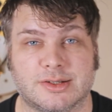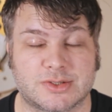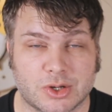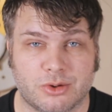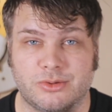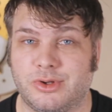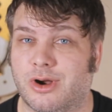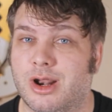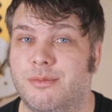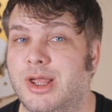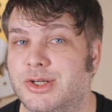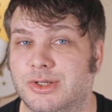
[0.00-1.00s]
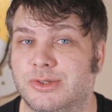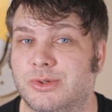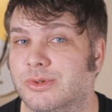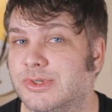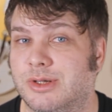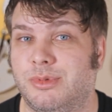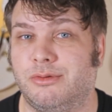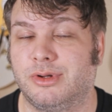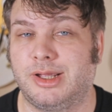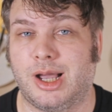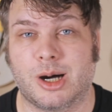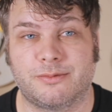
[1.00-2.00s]
So your automation tools can be
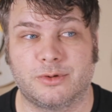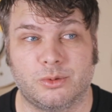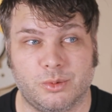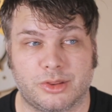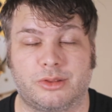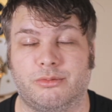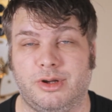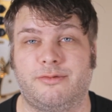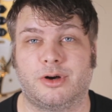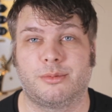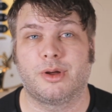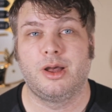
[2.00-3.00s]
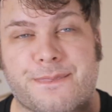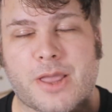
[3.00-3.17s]
really helpful with the reverb.